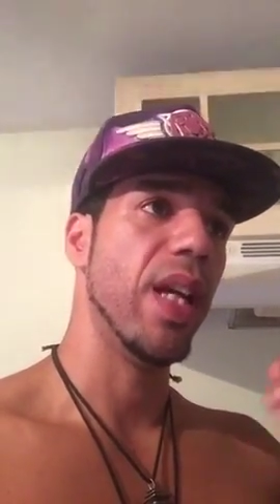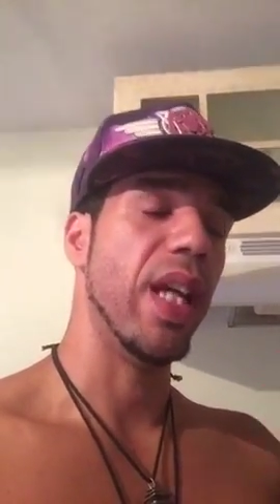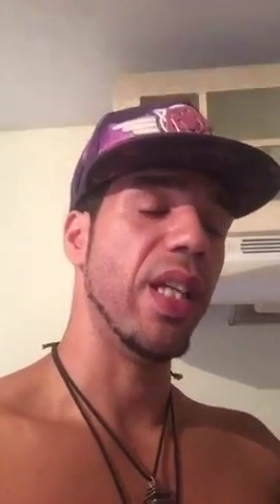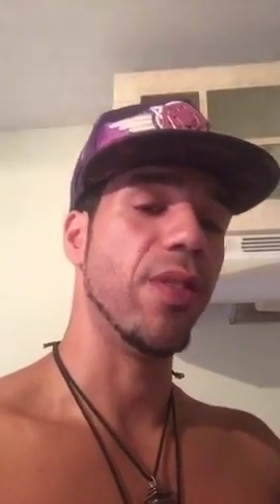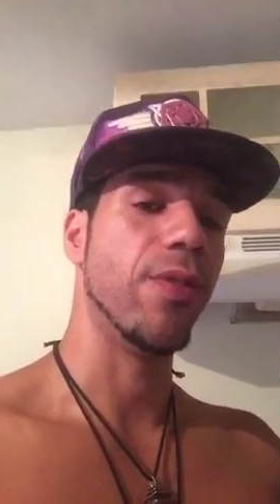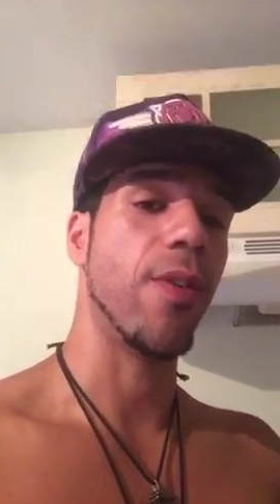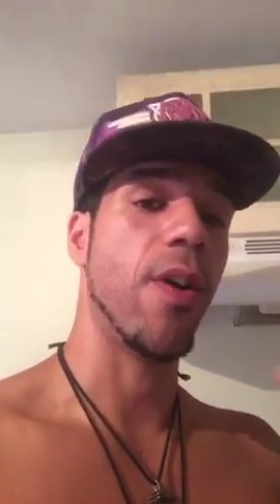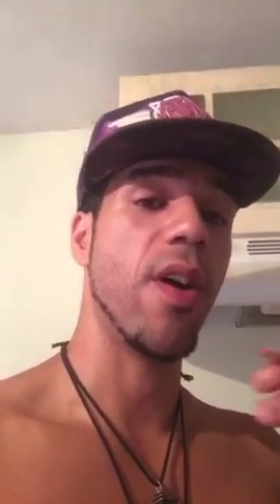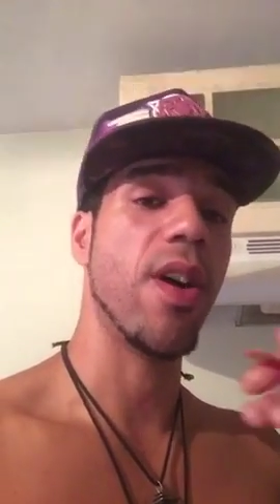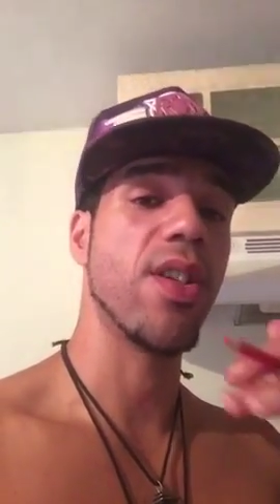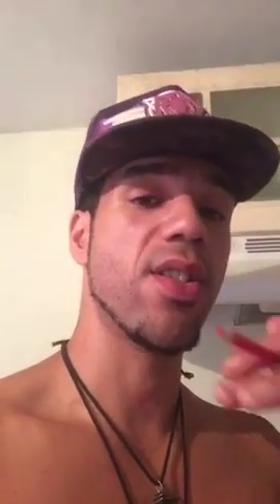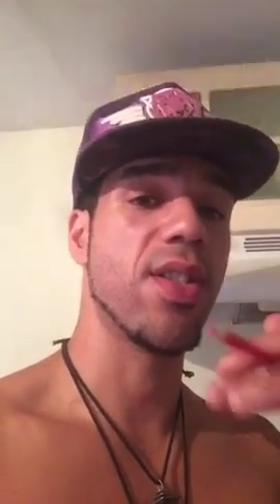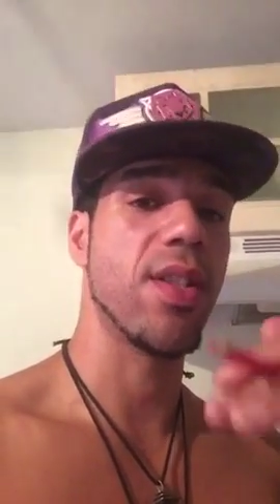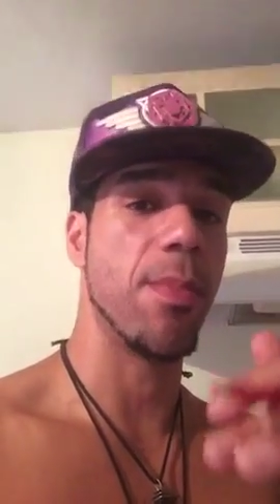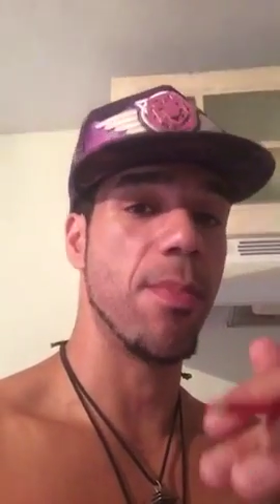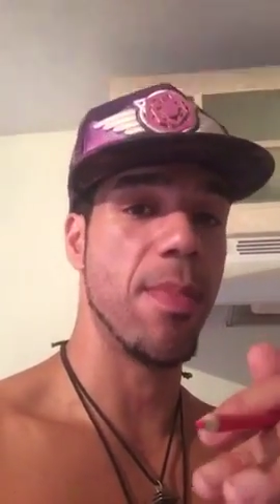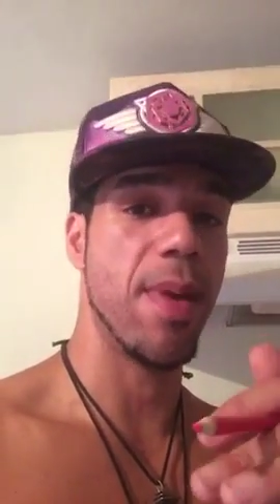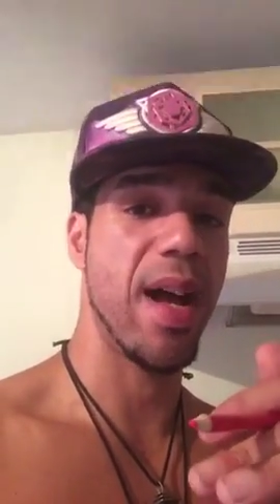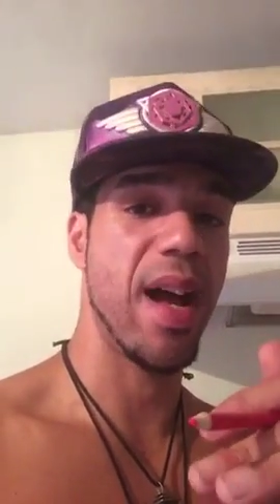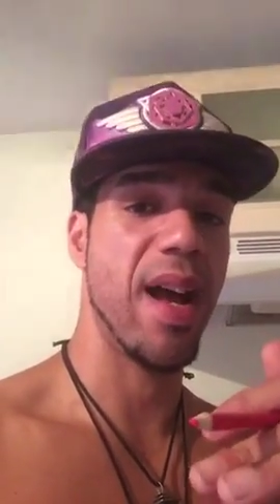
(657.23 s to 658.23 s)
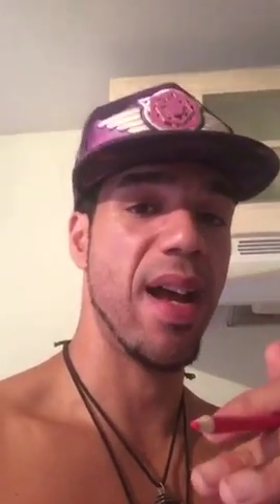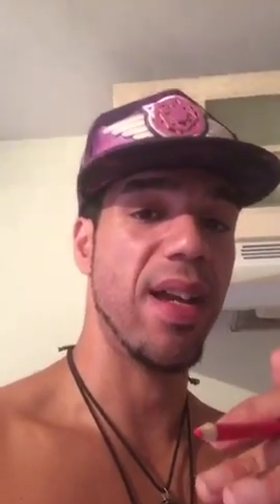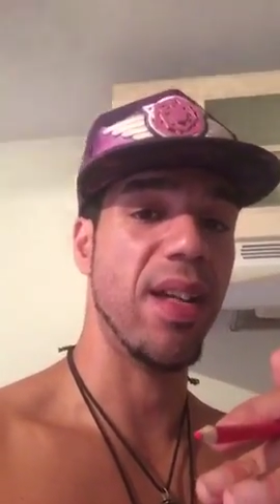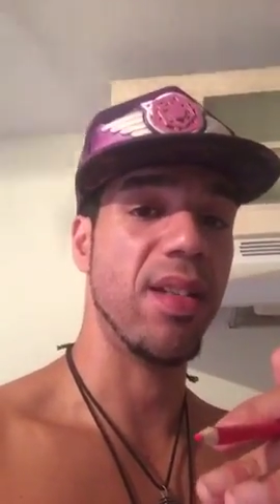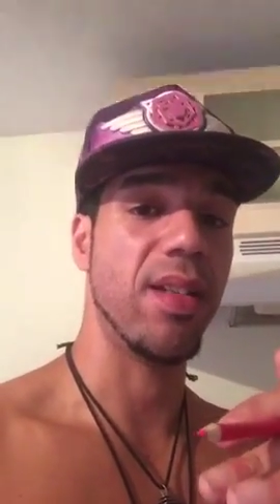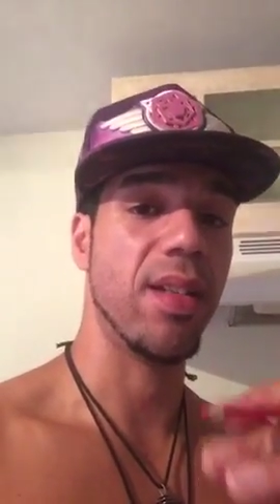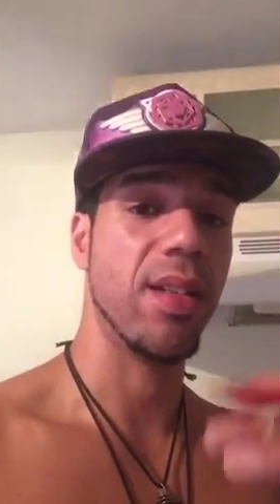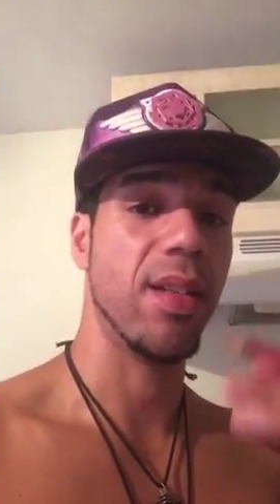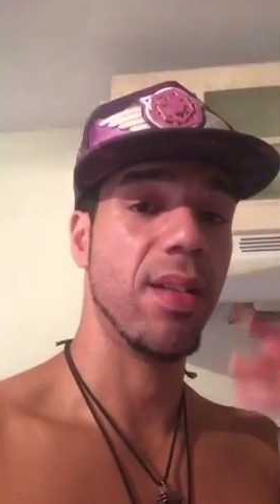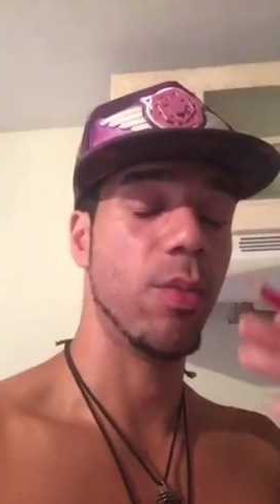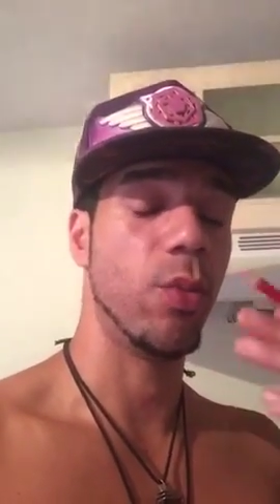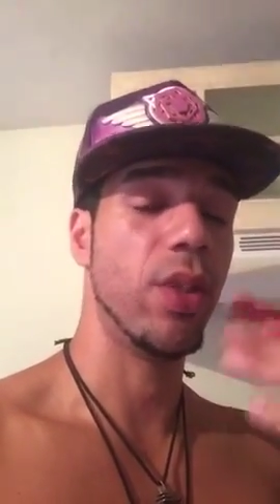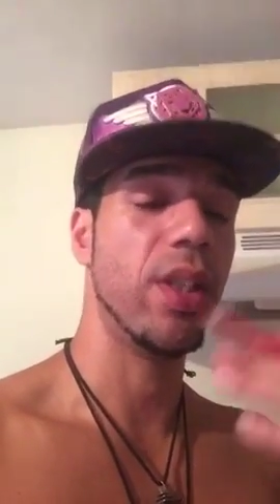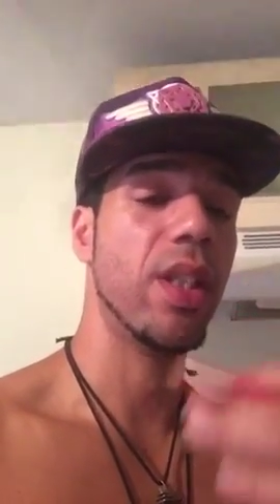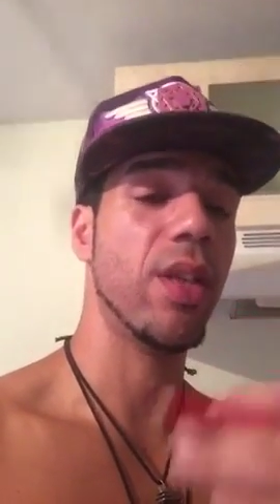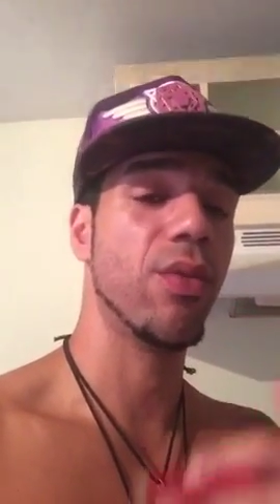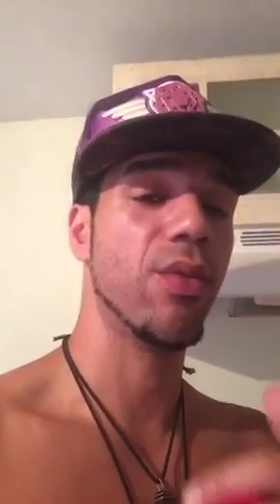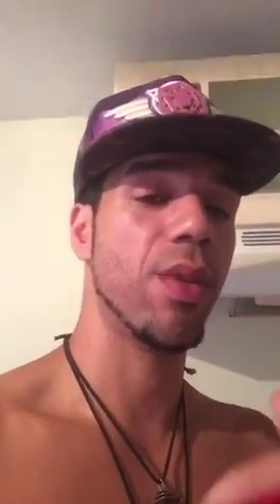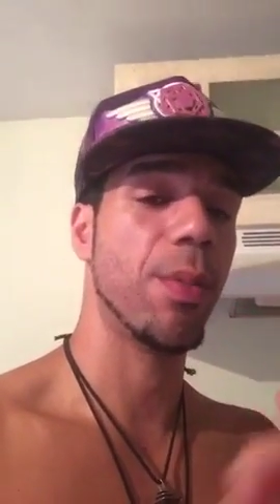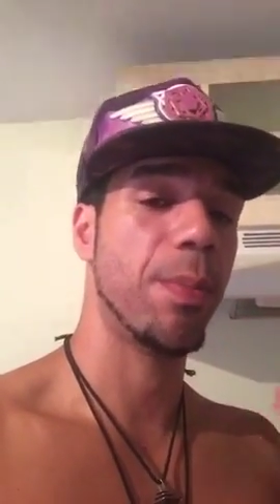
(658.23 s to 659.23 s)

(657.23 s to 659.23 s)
As far as the mind, we can